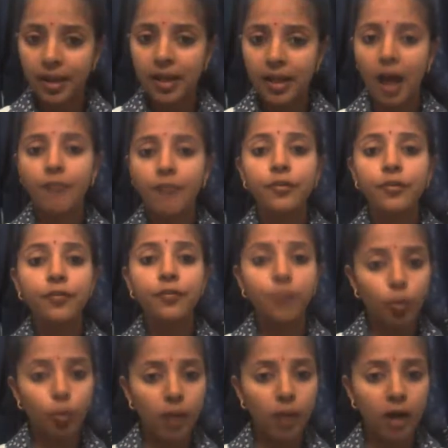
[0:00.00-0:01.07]
after few
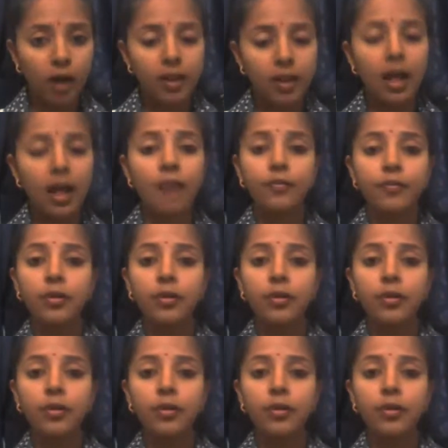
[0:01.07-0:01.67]
months, after